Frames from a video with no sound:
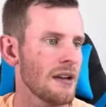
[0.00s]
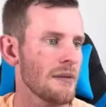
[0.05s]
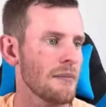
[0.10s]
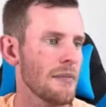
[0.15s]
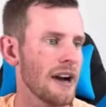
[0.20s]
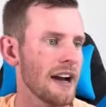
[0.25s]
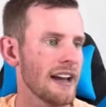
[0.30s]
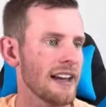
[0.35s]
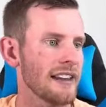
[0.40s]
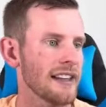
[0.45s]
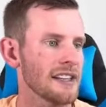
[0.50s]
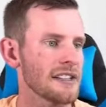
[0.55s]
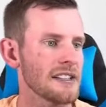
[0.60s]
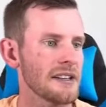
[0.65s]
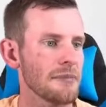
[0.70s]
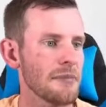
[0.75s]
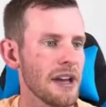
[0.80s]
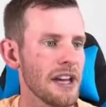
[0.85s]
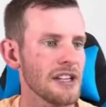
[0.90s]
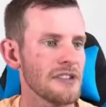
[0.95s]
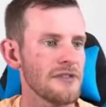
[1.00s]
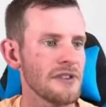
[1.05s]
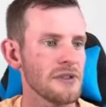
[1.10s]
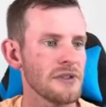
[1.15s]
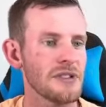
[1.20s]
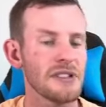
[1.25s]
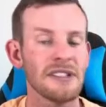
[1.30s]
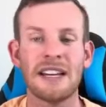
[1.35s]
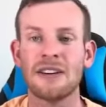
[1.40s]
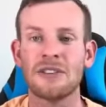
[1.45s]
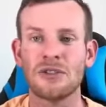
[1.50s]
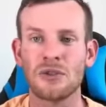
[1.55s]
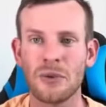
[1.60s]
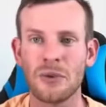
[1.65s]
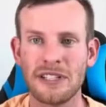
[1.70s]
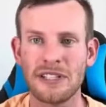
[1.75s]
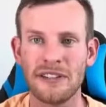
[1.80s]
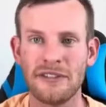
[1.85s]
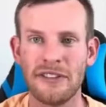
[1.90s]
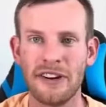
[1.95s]
My listing page views is down
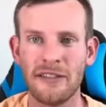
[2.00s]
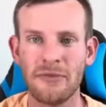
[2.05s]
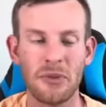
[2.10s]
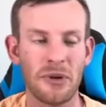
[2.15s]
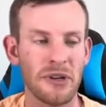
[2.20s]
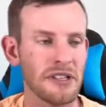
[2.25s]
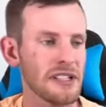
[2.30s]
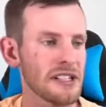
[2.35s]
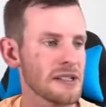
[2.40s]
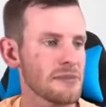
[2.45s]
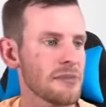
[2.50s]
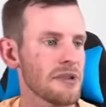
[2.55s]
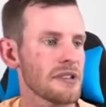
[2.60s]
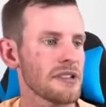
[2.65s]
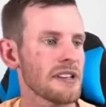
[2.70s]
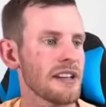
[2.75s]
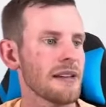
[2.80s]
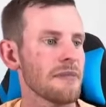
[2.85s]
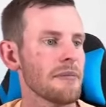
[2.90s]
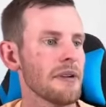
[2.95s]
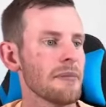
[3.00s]
25.6%,